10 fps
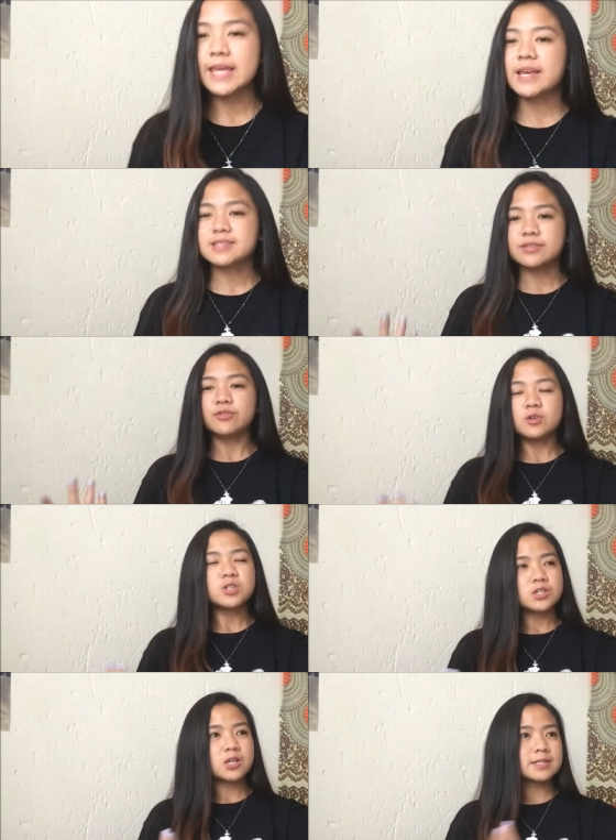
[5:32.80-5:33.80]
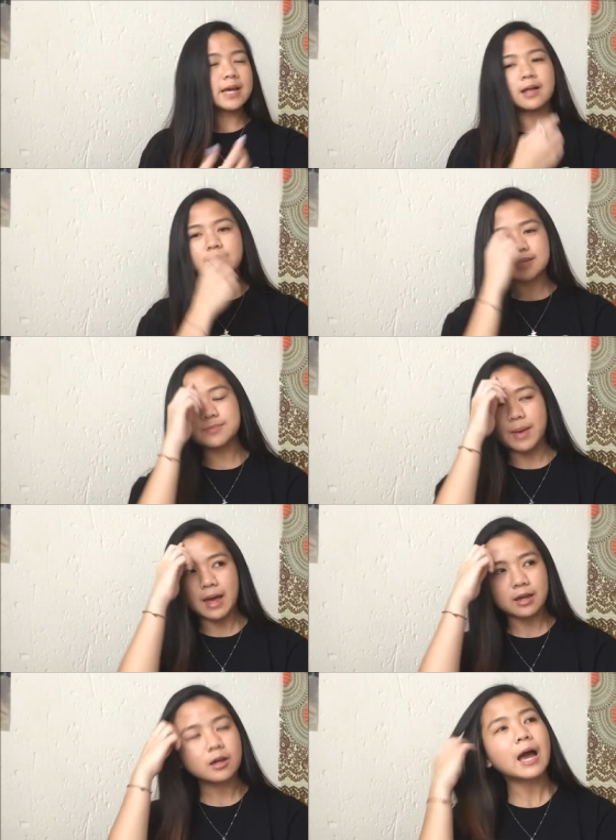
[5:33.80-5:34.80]
Yes, future Chantelle is
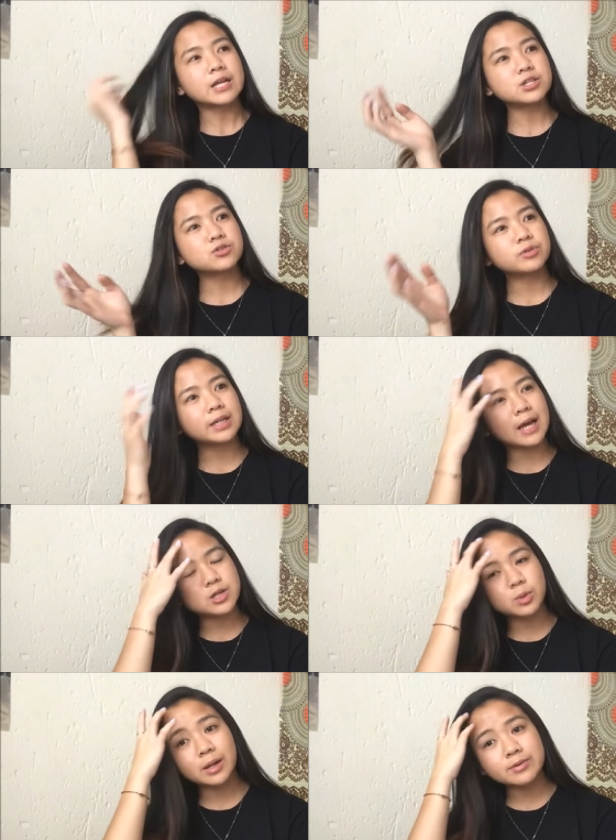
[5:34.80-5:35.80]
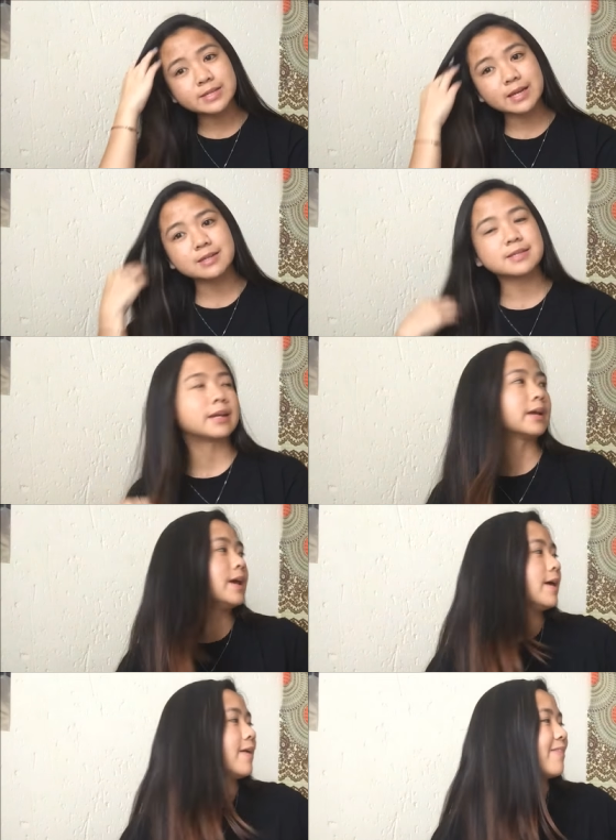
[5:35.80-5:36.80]
back. I just realized while I was
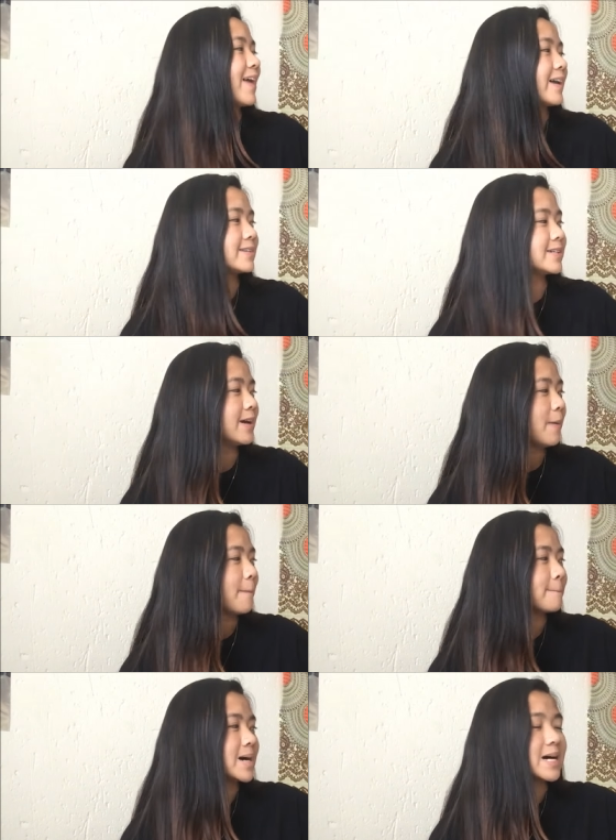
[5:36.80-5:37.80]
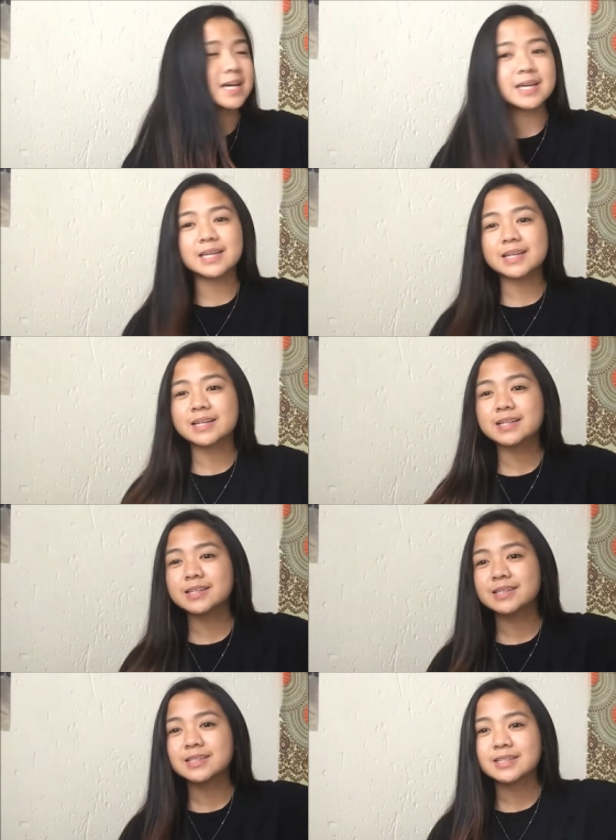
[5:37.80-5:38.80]
editing that my
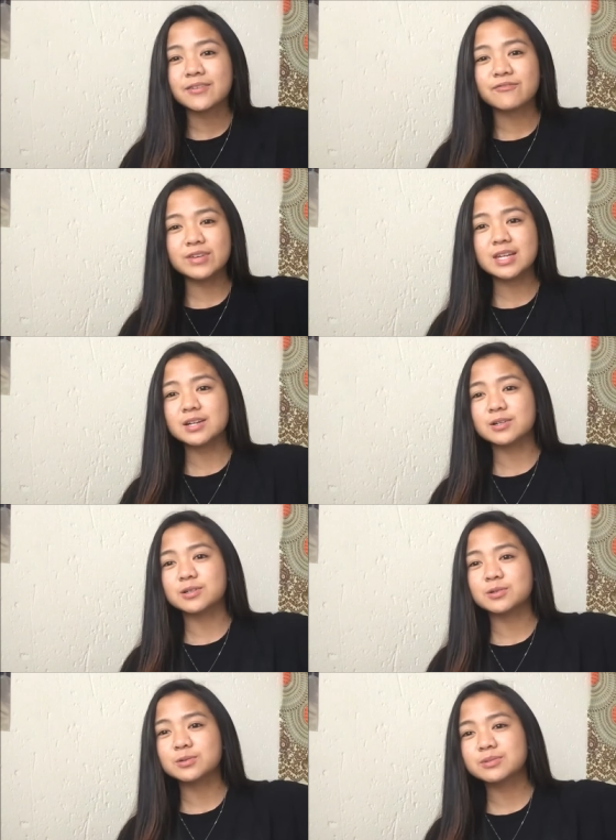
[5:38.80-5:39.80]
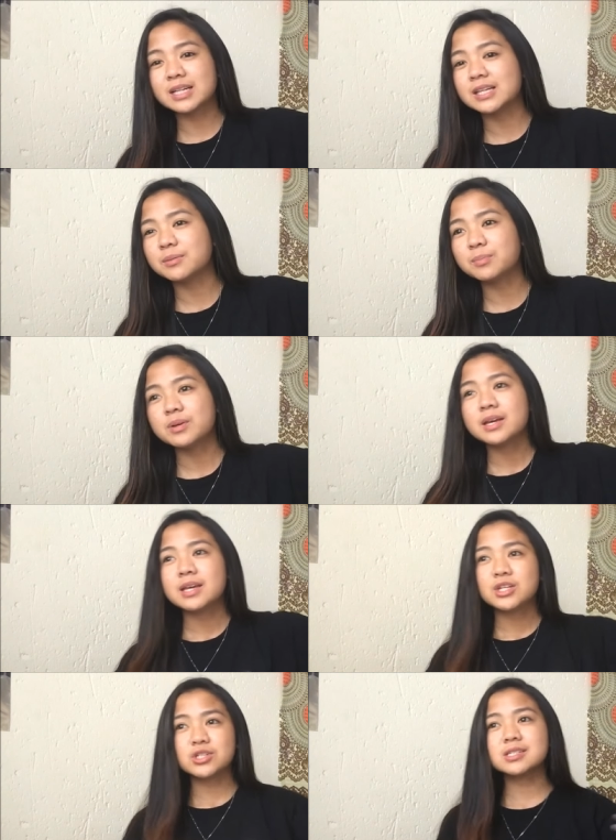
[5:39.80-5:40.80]
video clip
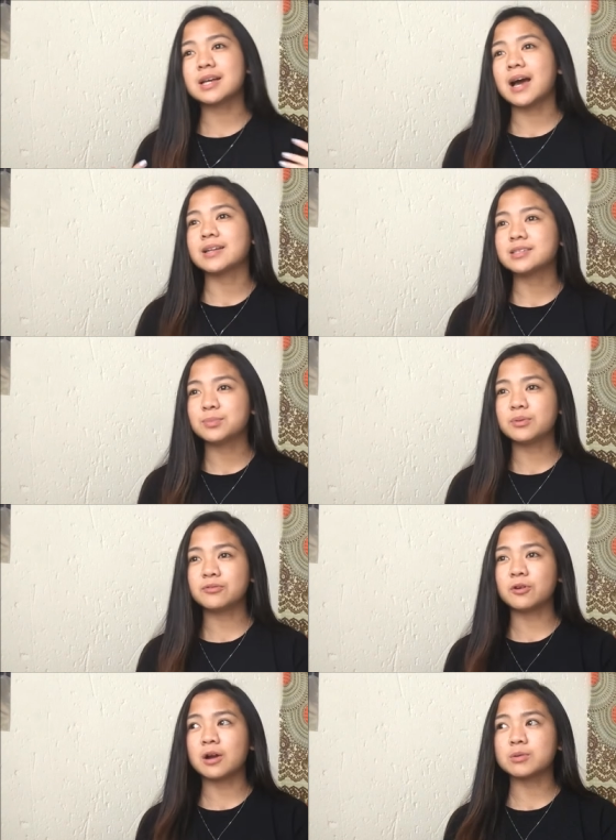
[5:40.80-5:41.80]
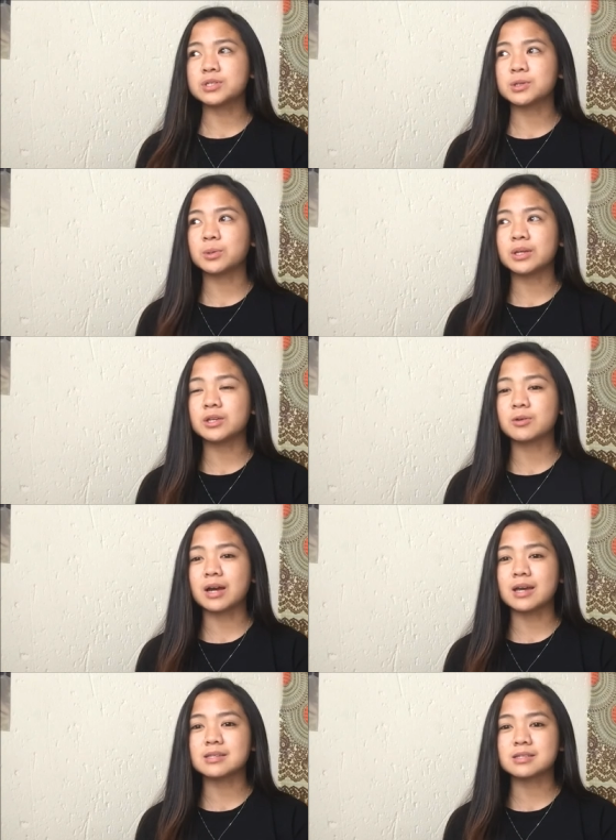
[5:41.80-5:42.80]
just cut before I was showing you
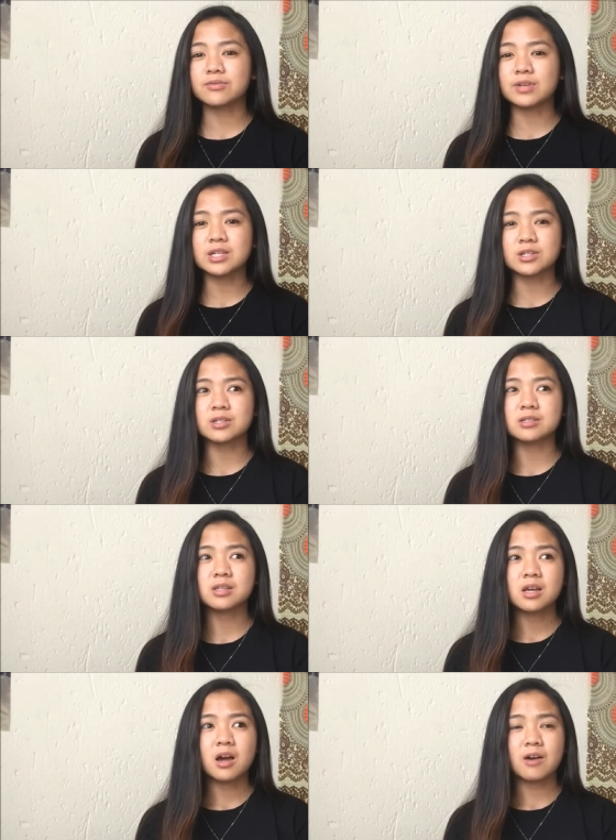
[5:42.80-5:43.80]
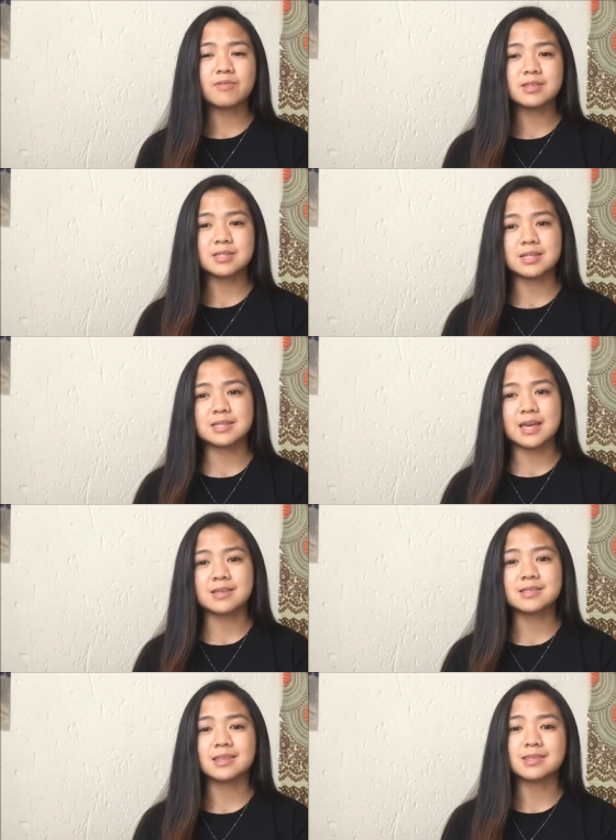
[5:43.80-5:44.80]
guys the features of the
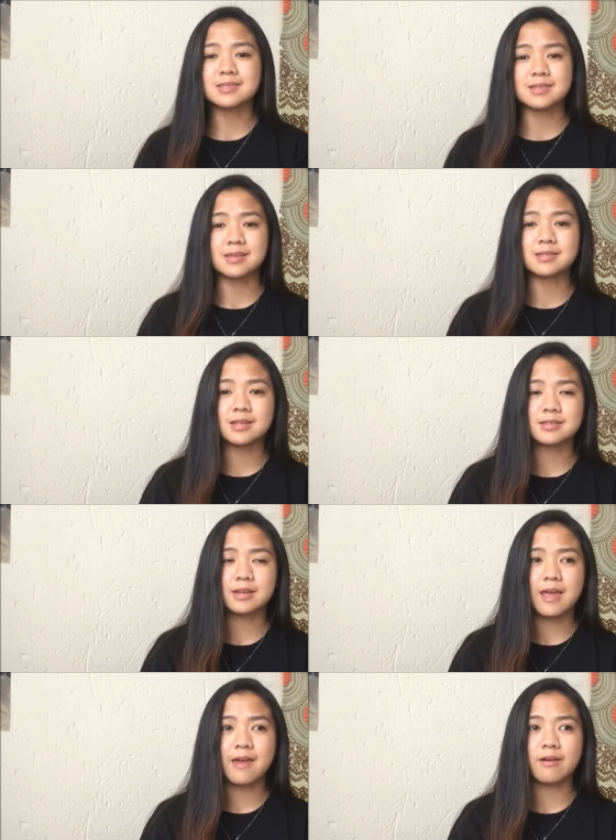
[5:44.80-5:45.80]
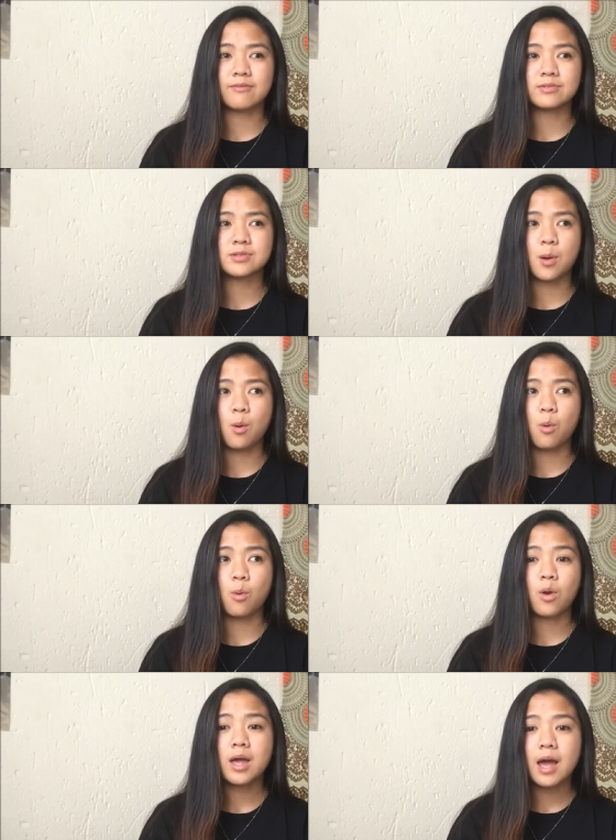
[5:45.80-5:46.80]
6S that the 6 doesn't have.
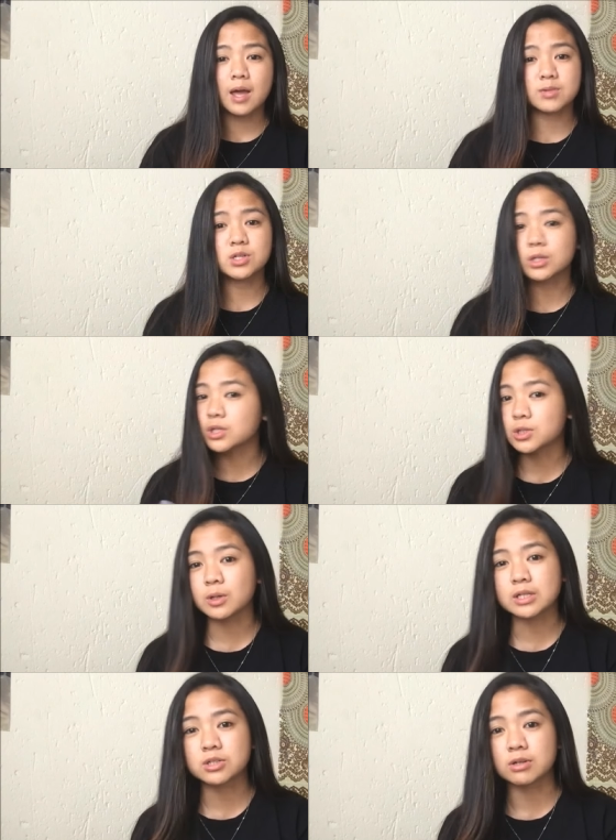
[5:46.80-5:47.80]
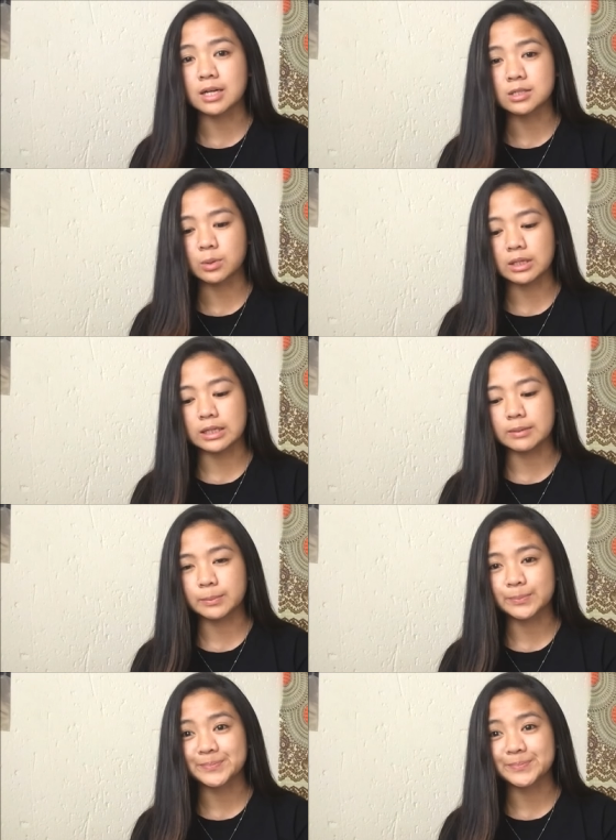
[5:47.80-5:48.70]
So I'm just going to show that to you guys quickly.